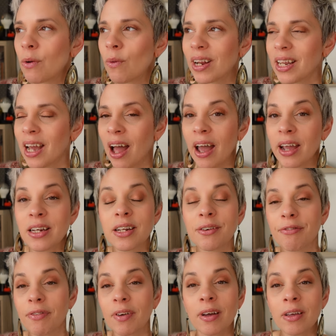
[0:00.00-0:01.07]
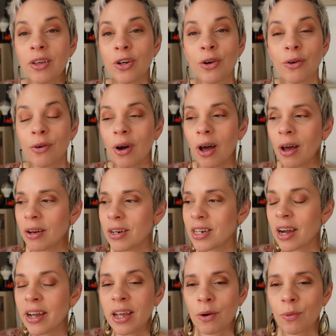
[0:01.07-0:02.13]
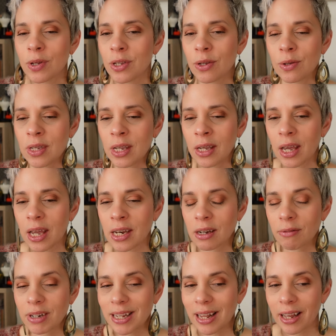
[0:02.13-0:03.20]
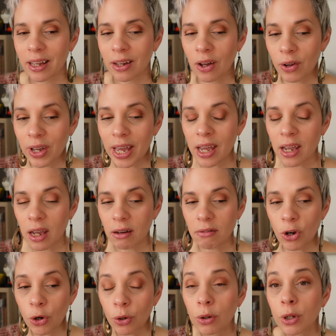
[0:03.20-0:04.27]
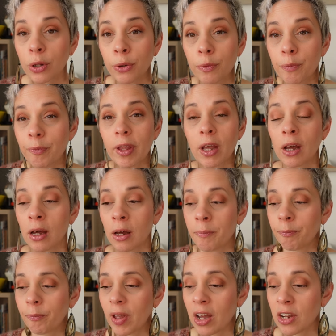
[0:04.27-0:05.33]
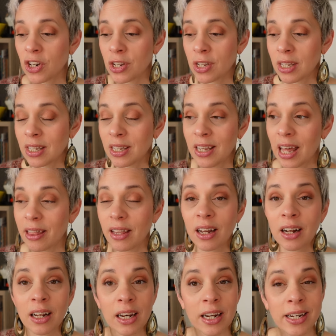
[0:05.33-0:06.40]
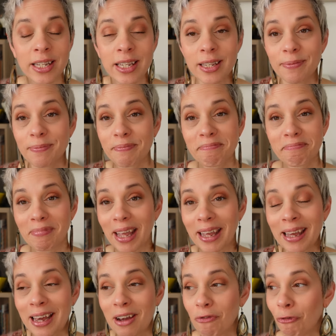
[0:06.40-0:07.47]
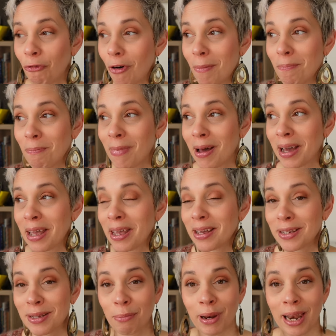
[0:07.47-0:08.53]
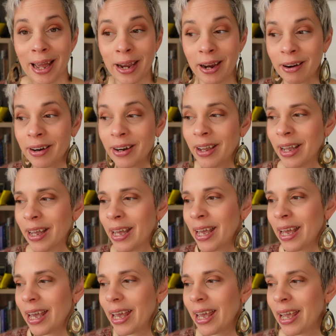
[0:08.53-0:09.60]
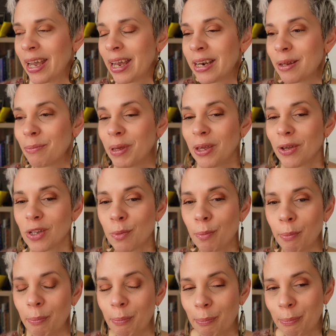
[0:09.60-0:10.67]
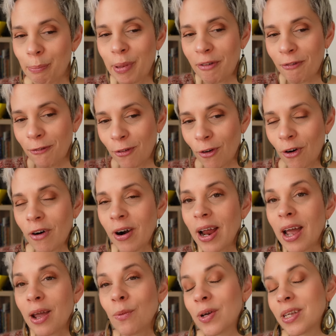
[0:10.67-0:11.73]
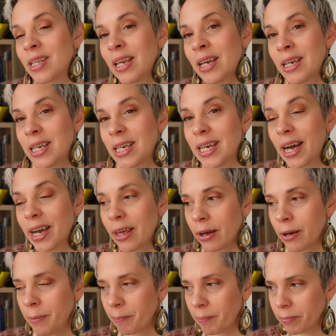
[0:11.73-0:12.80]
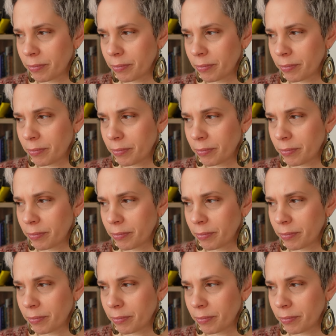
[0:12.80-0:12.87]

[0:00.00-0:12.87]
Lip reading: what kind of, you know, dye I was using. And I was like, okay, no clue. I just get the colors from my supplier. And because before I was an indie dyer,